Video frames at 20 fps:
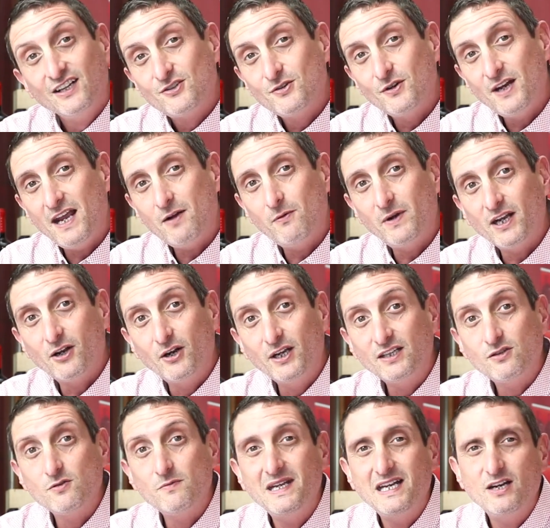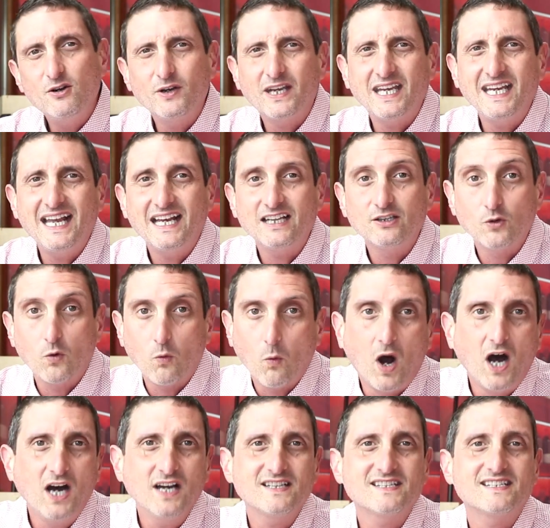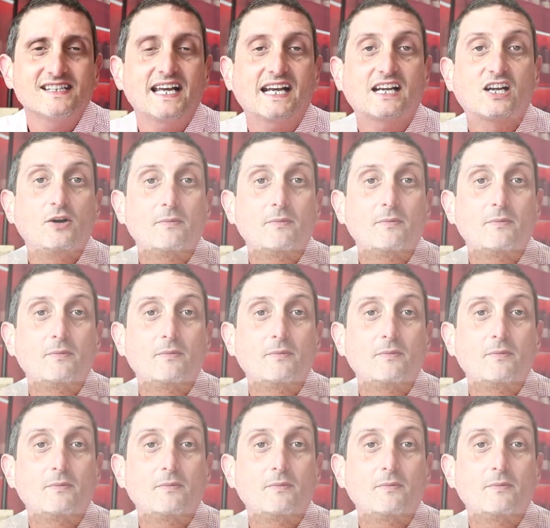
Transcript: Today we're going to be looking at the wines that